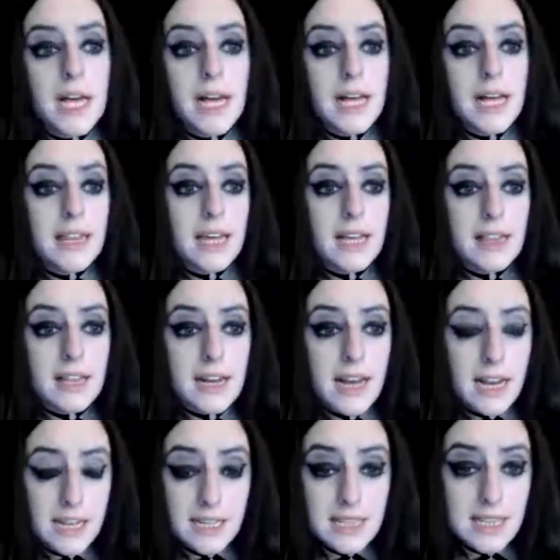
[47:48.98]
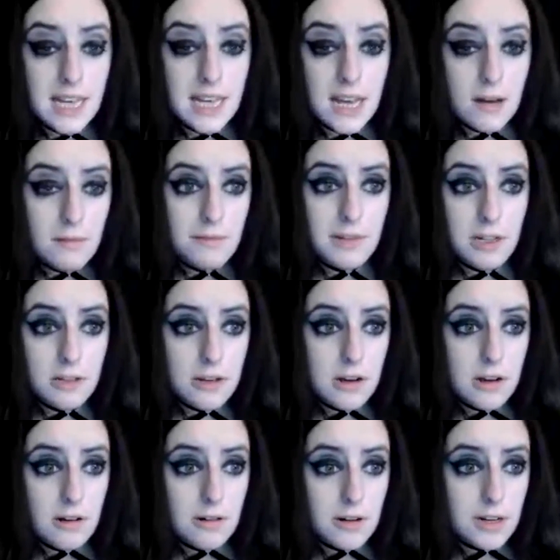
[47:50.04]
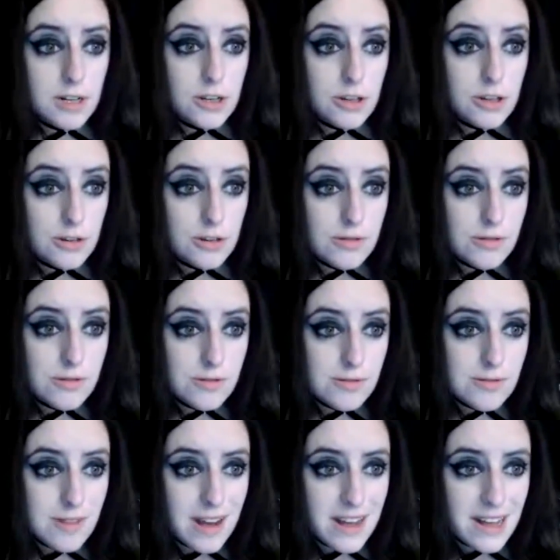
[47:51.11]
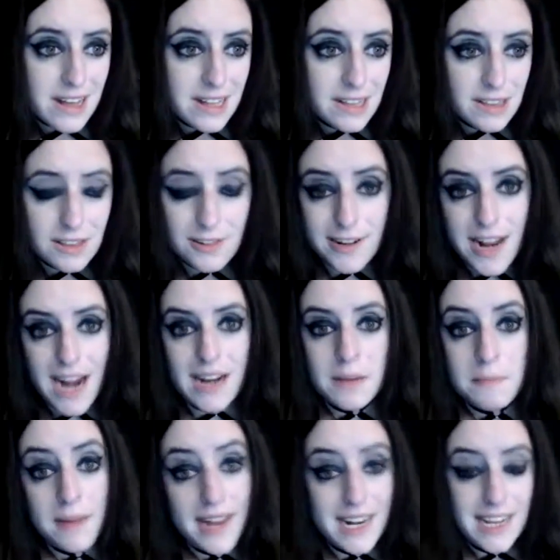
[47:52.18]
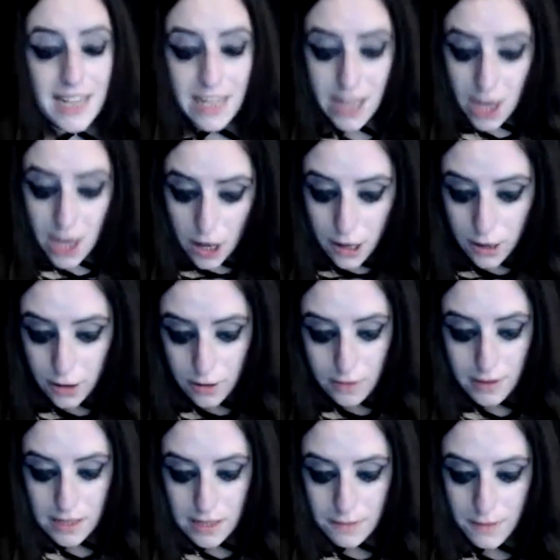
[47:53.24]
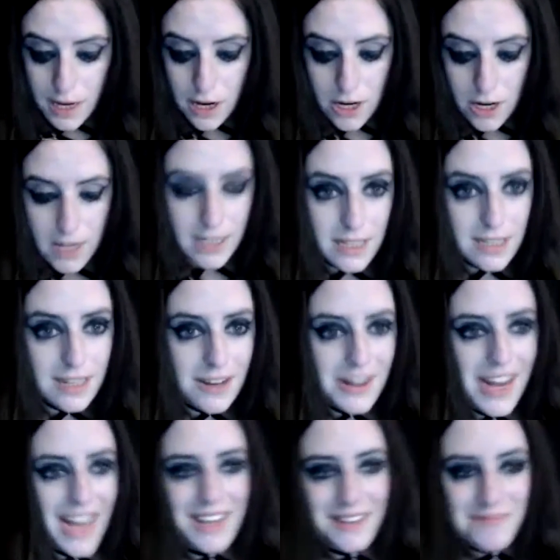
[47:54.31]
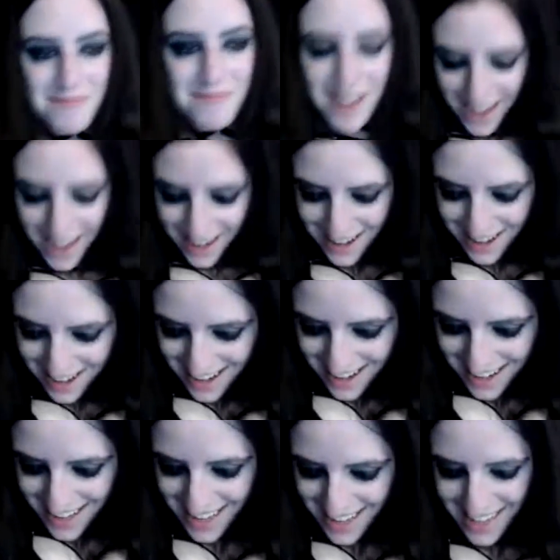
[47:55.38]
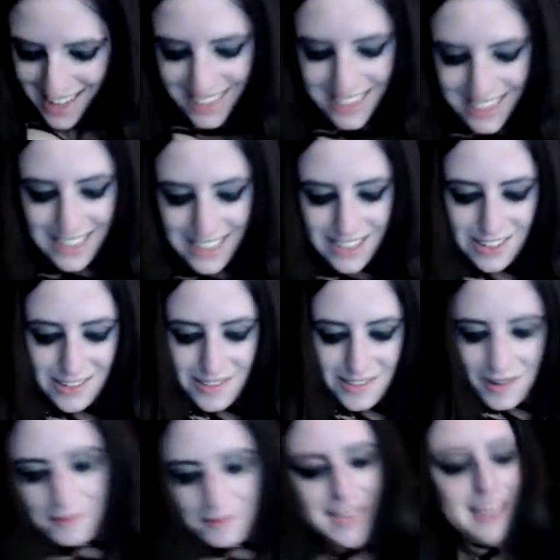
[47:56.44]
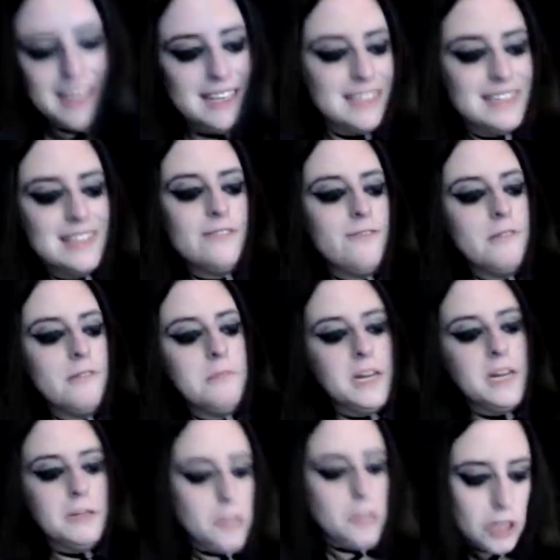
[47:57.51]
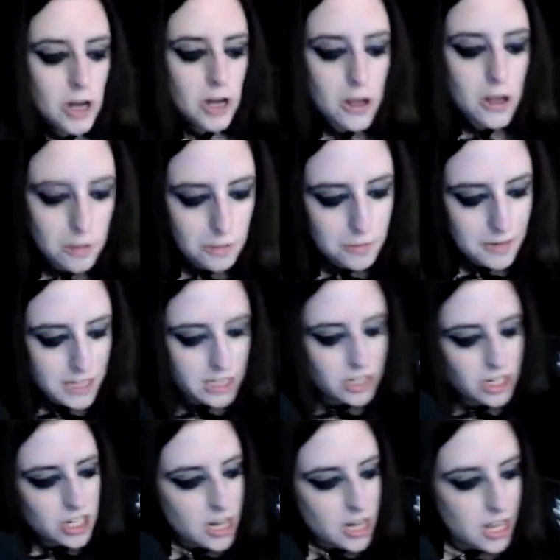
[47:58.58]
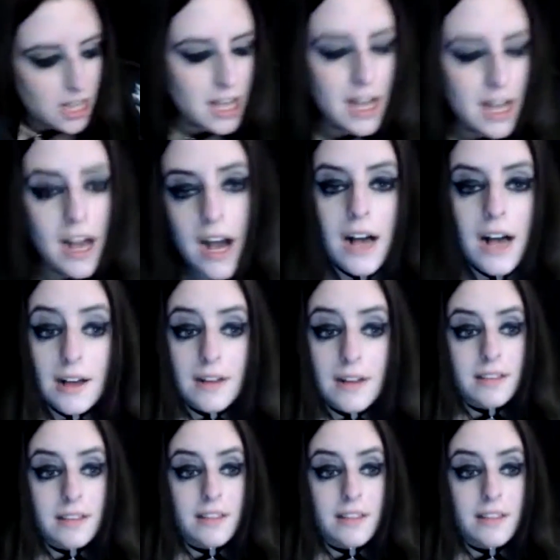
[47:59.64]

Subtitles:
then the next thing will go to Lewd Addict Betty, who is my artist, so I can pay her to do a piece for my new show, which the